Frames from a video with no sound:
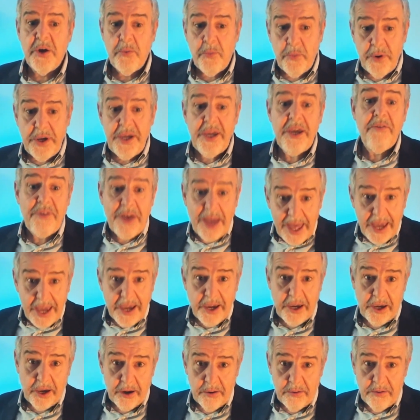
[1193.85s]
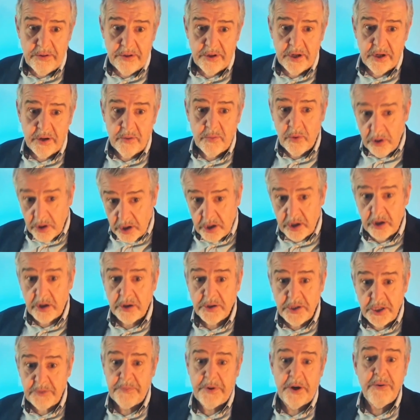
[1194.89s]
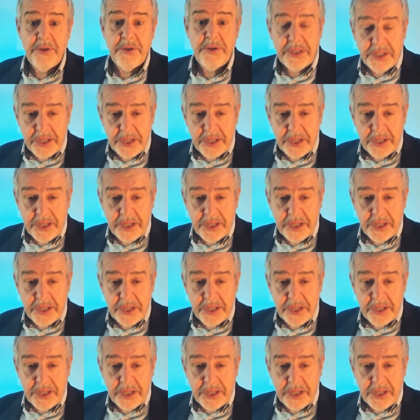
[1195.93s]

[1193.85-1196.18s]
we have echoed what God spoke